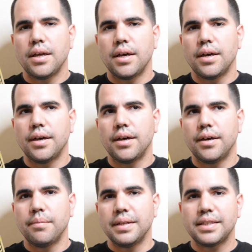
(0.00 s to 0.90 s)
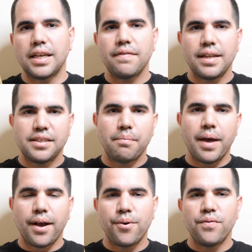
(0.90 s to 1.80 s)
instead of that
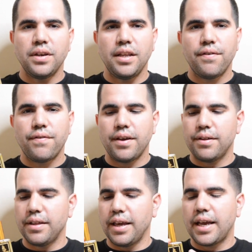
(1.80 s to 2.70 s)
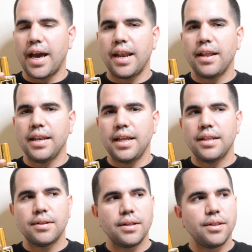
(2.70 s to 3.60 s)
tobacco vanille feel, it kind of
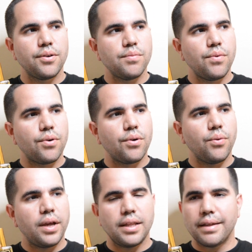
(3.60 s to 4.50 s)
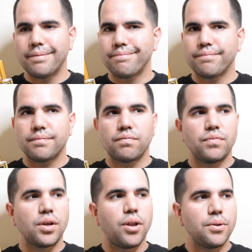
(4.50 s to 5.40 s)
leans a little more away.
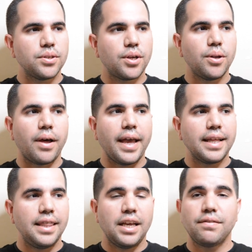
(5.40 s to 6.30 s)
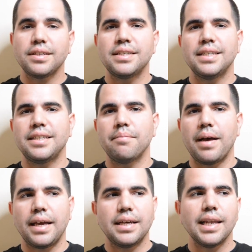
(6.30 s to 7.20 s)
The closest cologne I could think of, just because it's in
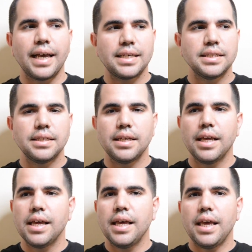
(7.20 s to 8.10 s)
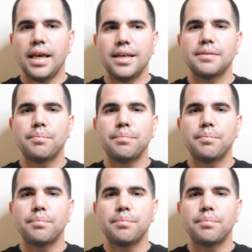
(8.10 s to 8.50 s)
my collection, is